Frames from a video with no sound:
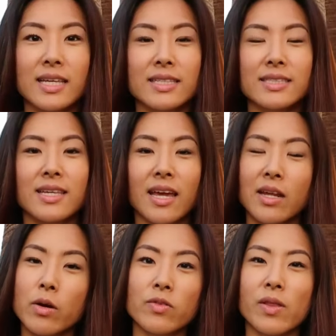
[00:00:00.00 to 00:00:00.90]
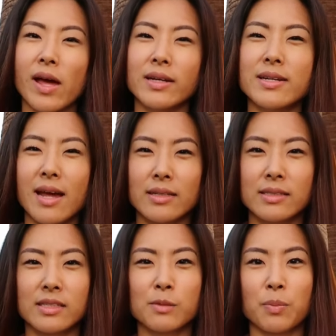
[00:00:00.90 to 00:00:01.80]
is getting over that
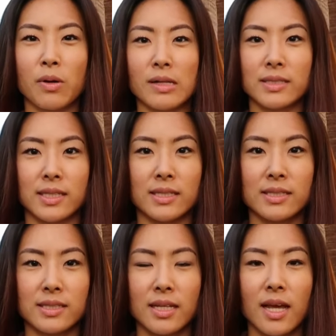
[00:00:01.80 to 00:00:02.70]
analysis paralysis.